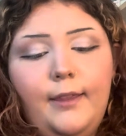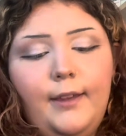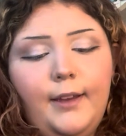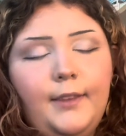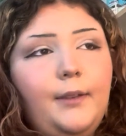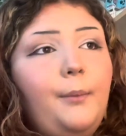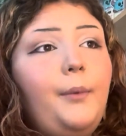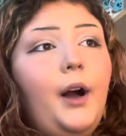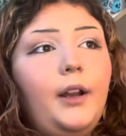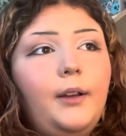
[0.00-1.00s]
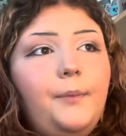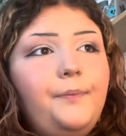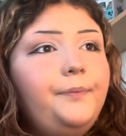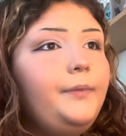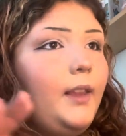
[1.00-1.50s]
thick at the
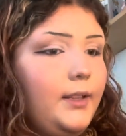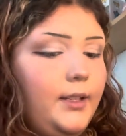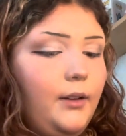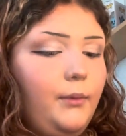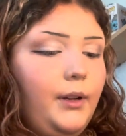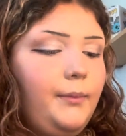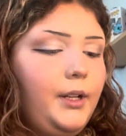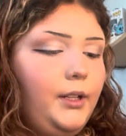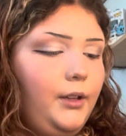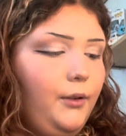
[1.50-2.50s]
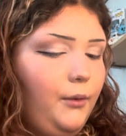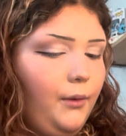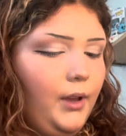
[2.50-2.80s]
bottom. So what I'm gonna do,